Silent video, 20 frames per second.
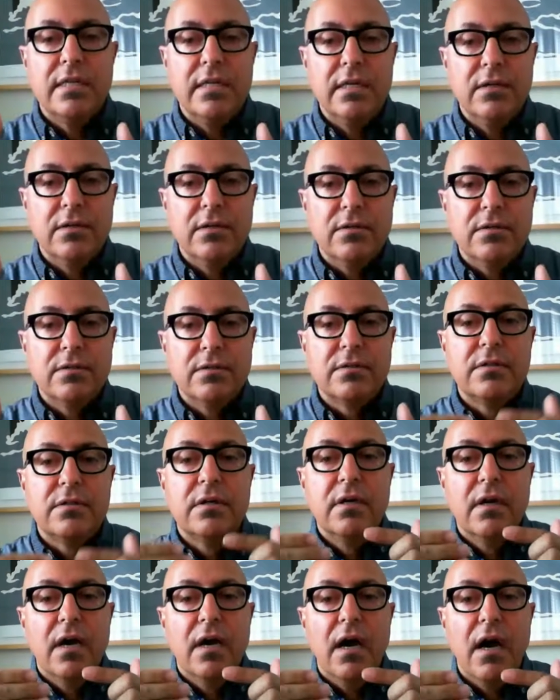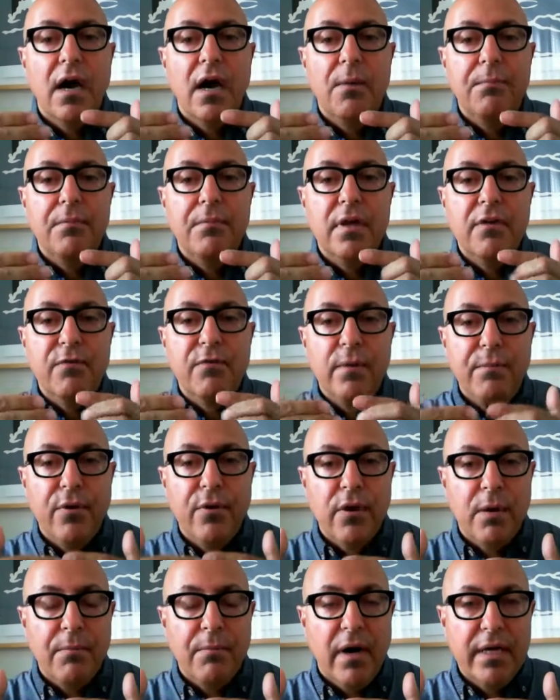ills if we put
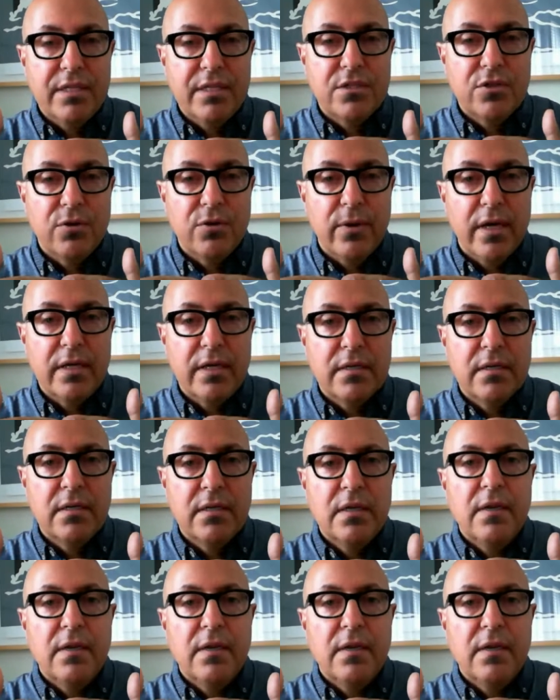our minds to it.